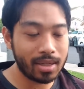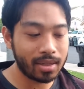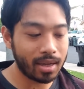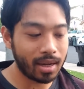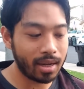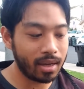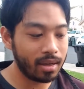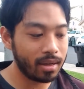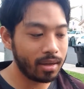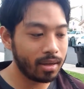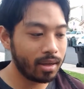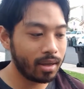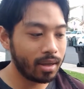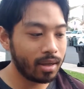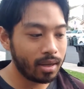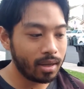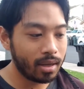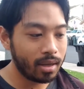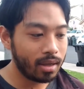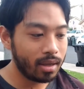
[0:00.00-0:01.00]
side.
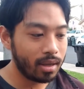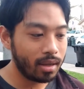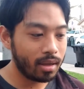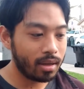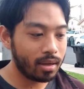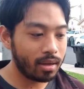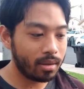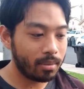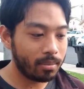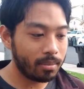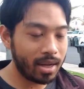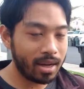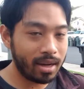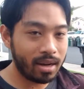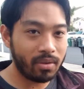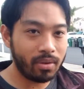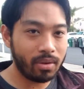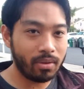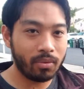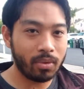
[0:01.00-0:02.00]
And
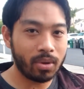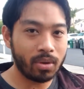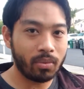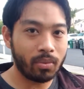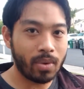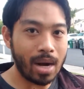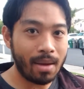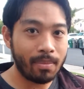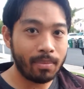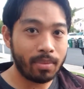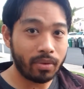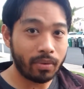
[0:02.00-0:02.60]
it will wrap